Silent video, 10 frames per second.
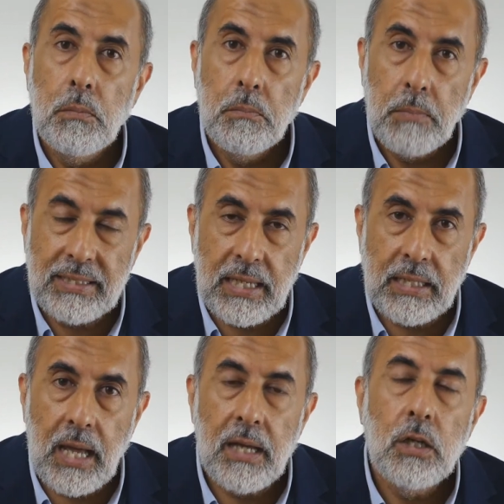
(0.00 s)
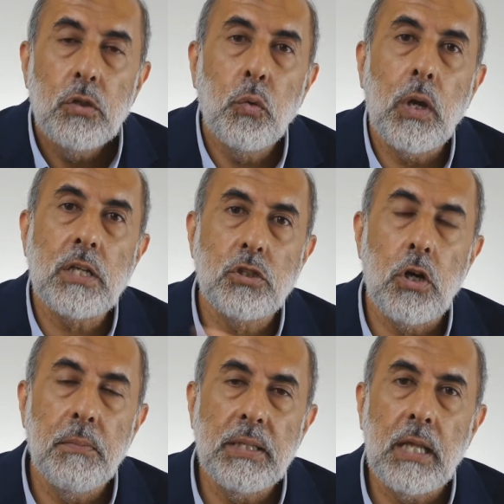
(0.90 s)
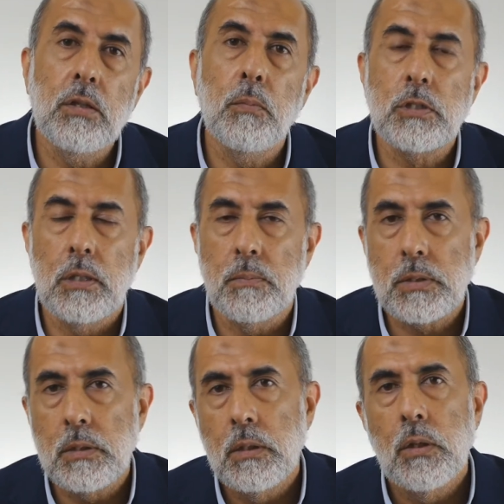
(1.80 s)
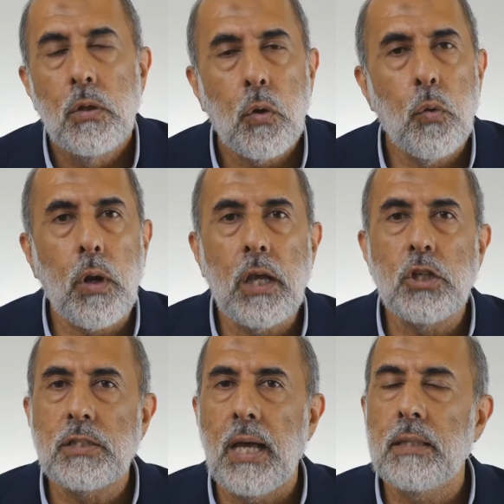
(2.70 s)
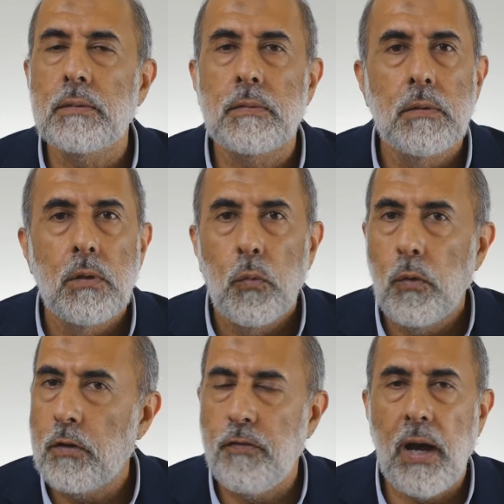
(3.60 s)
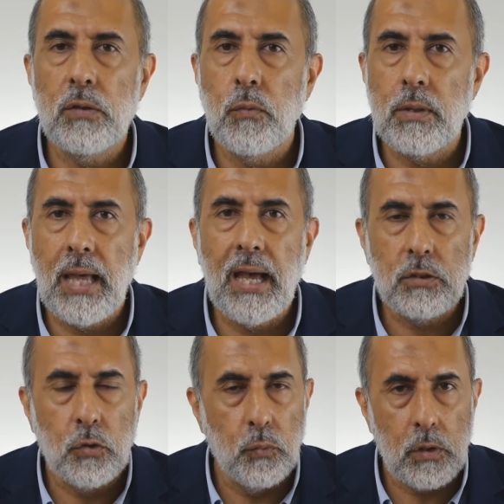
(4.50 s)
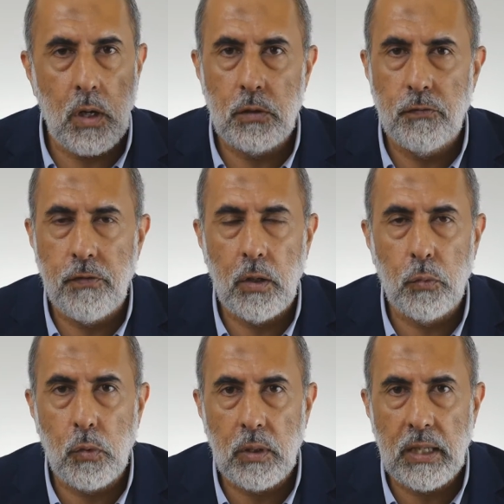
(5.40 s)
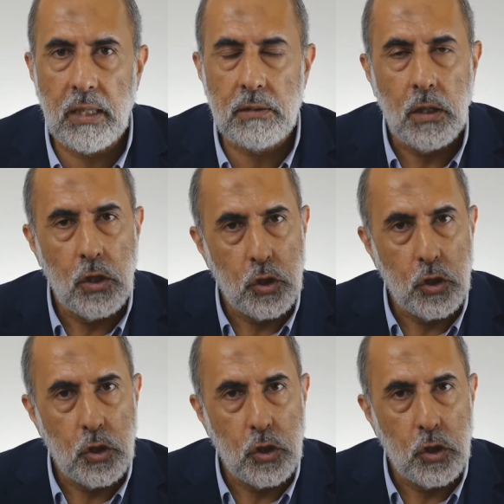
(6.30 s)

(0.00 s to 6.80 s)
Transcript: Medina to exterminate the Muslims. Quraysh said, we're fine with that. We're going to follow your lead.